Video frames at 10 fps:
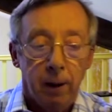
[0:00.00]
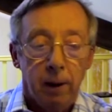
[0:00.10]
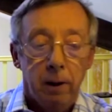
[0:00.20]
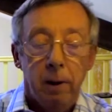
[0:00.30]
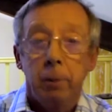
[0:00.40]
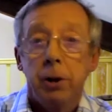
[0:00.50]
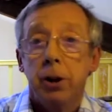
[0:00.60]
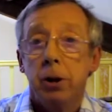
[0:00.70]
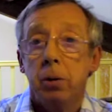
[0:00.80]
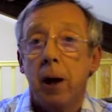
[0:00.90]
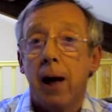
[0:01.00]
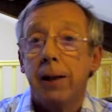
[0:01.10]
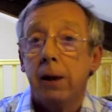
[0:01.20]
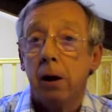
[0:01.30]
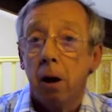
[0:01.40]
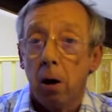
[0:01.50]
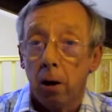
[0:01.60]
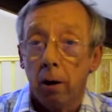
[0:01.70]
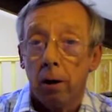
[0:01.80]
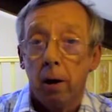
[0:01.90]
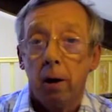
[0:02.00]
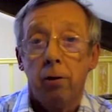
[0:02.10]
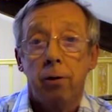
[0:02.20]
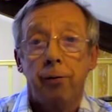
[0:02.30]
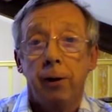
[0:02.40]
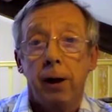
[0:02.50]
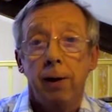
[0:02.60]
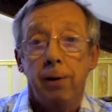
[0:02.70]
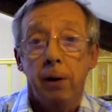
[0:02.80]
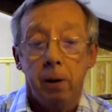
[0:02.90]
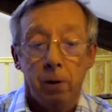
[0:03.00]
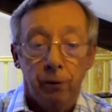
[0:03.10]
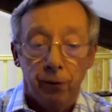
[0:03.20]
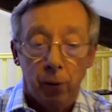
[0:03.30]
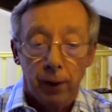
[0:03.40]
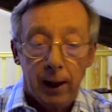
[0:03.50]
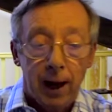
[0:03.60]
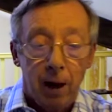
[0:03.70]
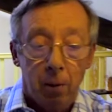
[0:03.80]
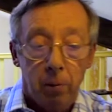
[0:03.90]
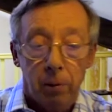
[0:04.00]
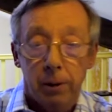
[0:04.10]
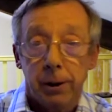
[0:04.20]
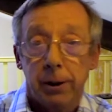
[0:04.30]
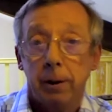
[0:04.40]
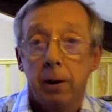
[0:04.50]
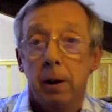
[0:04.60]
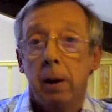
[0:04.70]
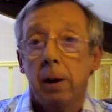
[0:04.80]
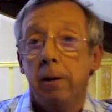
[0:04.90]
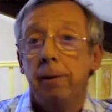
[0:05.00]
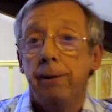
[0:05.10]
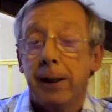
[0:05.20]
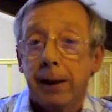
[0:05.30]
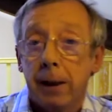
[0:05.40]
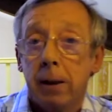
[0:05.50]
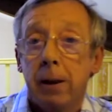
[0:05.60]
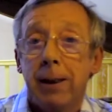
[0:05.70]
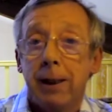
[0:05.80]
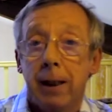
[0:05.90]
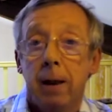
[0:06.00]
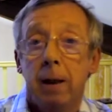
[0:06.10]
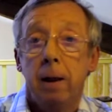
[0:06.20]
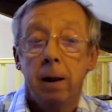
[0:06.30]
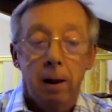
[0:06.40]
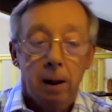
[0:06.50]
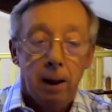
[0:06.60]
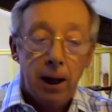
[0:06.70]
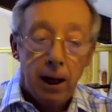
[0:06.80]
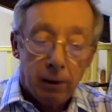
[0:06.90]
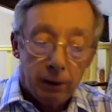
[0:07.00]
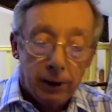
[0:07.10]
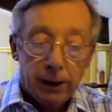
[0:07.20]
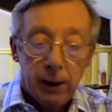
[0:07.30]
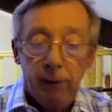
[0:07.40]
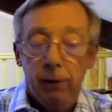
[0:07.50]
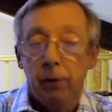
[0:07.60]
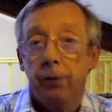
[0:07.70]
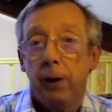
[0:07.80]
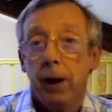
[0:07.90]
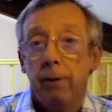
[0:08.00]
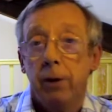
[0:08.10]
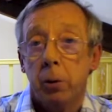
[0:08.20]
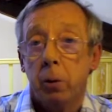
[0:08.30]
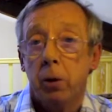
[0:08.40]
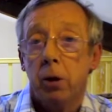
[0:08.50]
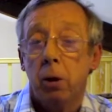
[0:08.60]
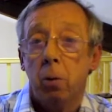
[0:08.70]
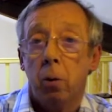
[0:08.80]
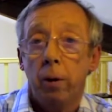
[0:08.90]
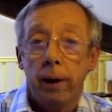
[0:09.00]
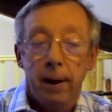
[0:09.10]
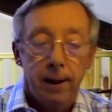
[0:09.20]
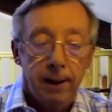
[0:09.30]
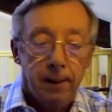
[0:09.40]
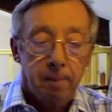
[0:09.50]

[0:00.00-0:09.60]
Number two, ask God to forgive you for the outburst. Confess it as sin and receive your forgiveness, 1 John 1:9.